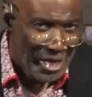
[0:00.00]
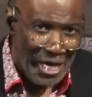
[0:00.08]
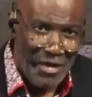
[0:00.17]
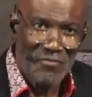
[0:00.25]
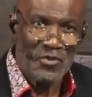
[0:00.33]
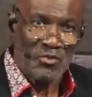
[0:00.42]

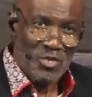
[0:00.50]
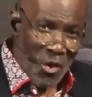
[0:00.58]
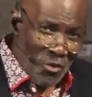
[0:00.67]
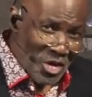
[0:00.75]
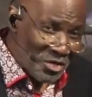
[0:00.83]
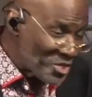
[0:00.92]
If you
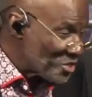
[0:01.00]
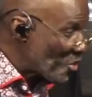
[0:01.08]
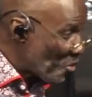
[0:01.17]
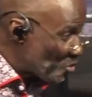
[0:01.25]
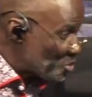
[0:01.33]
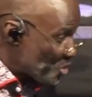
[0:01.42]
notice
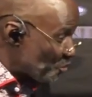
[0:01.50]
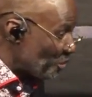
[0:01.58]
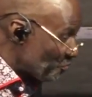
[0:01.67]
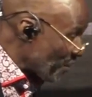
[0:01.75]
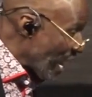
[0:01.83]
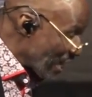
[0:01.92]
those, you will
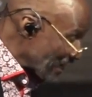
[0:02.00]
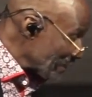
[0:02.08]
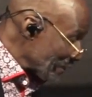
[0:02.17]
find